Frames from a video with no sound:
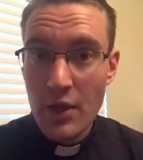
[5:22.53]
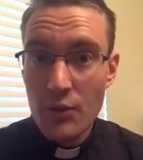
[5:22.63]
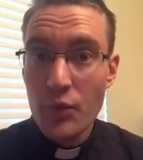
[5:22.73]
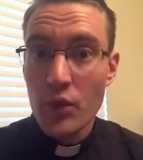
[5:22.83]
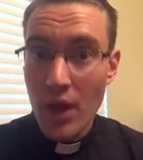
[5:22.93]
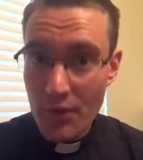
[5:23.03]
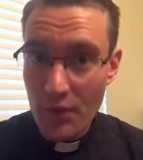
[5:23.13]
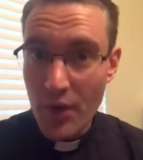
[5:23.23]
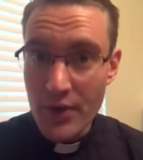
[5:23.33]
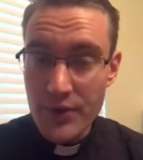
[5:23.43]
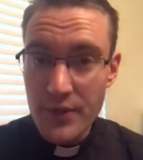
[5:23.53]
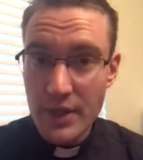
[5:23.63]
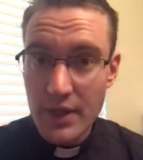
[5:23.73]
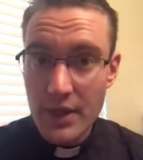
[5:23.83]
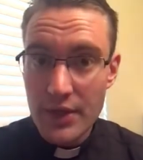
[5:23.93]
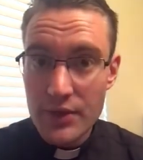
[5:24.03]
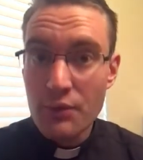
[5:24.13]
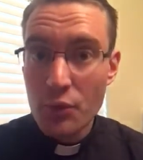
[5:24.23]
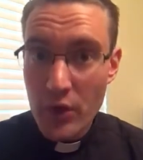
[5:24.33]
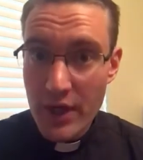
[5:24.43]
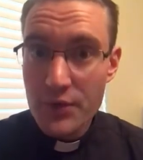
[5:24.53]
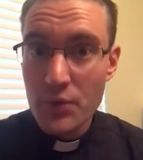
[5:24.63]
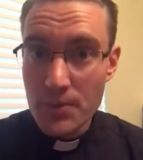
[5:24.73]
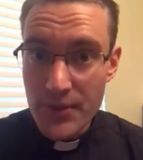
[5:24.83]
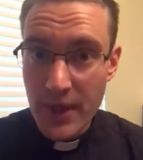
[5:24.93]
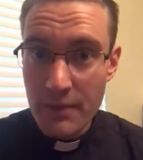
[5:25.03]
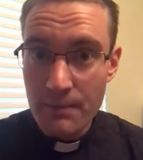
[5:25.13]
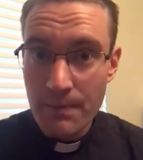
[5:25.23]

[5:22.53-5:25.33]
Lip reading: for love of us, to free us from sin,